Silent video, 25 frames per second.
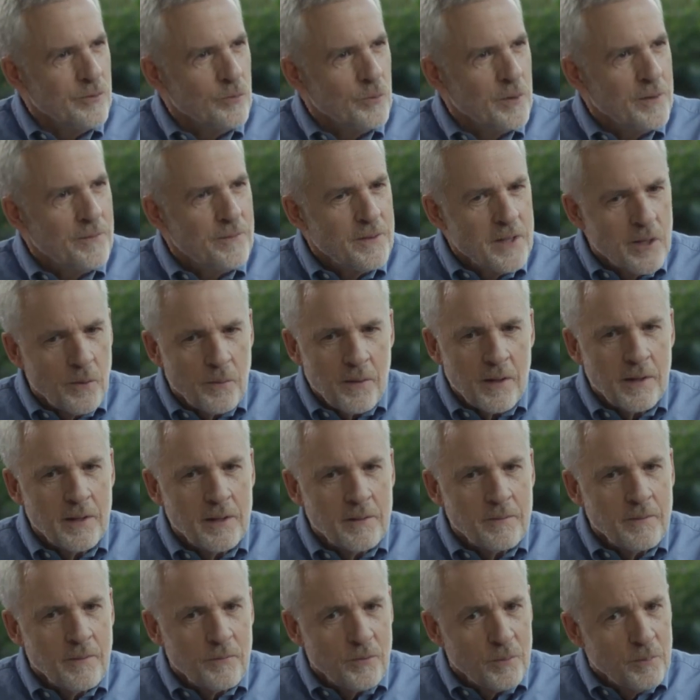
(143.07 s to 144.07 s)

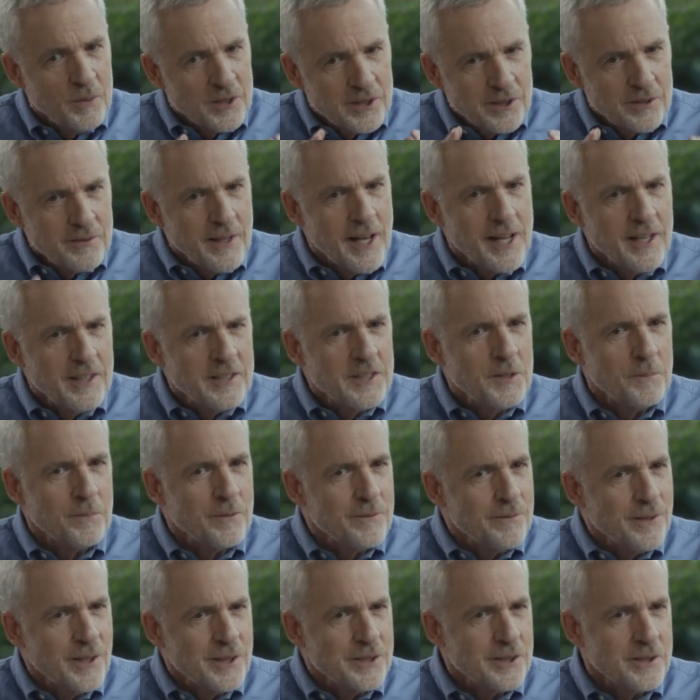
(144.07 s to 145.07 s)
And from a strategy
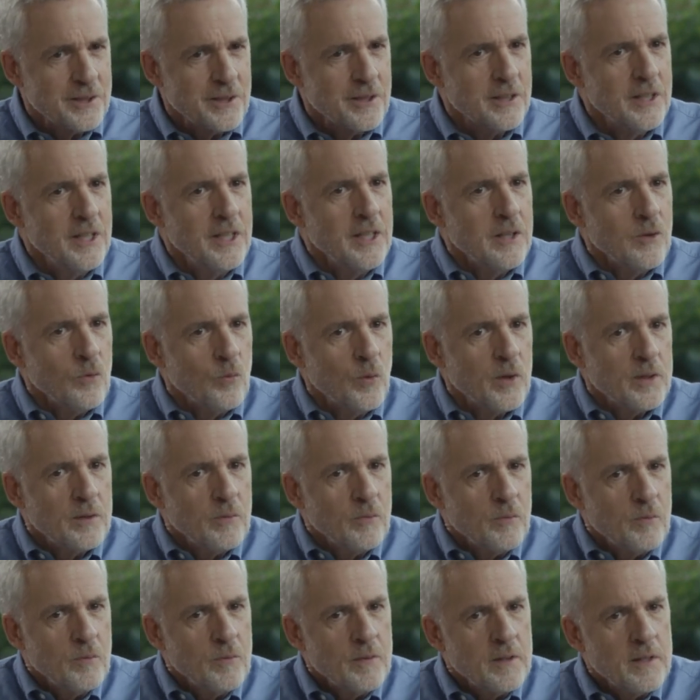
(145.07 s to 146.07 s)
professor, it
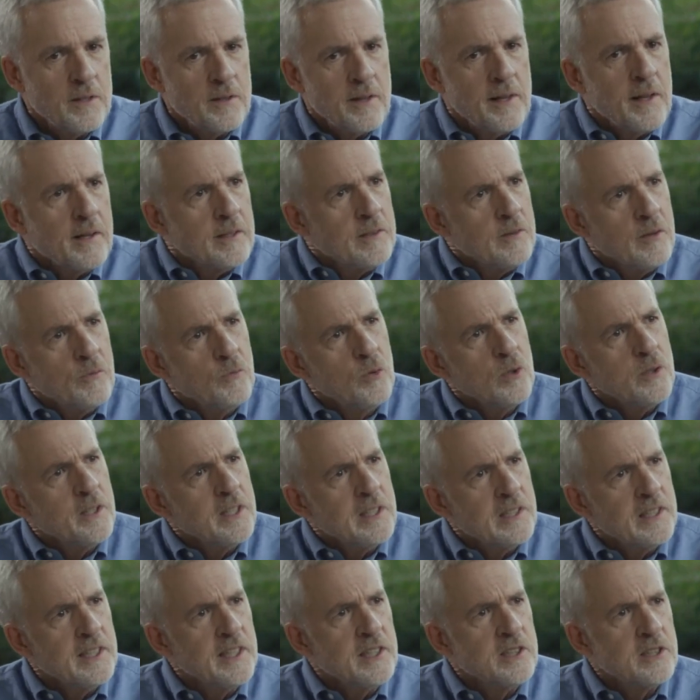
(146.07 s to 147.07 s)

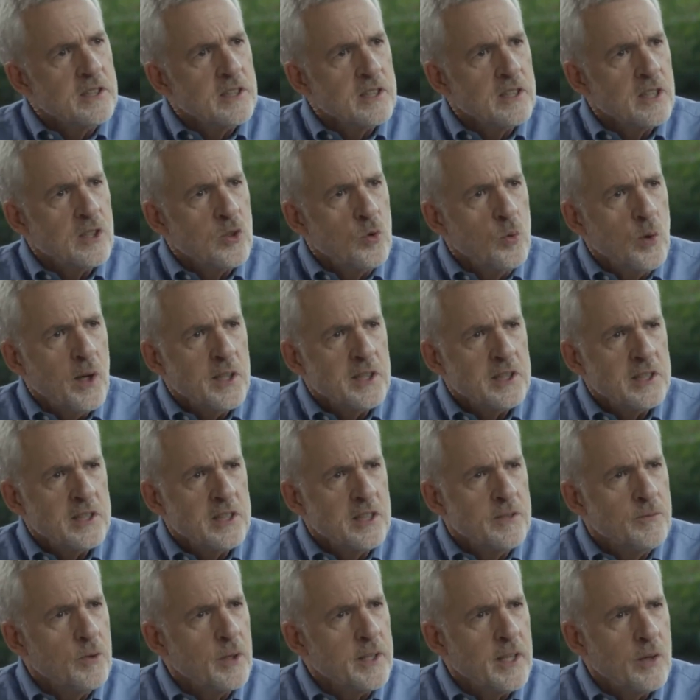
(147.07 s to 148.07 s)
really leads to the
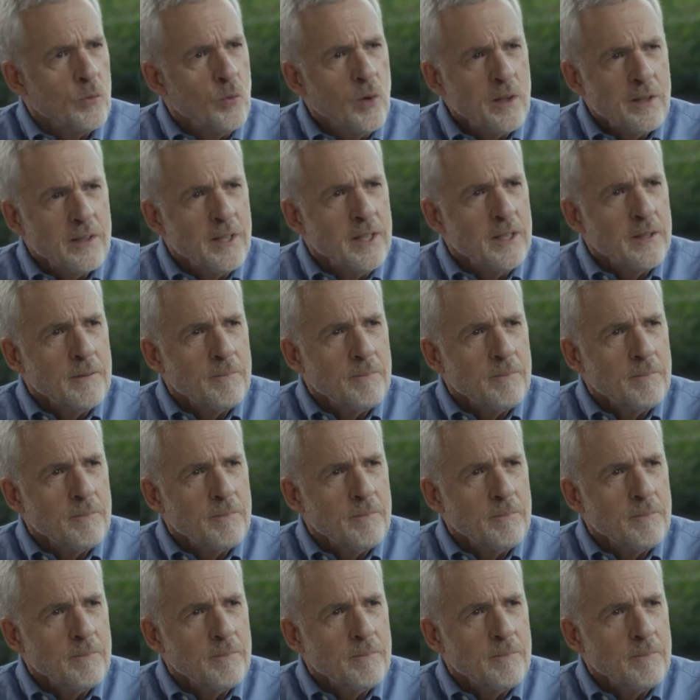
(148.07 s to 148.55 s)
question of, okay, what,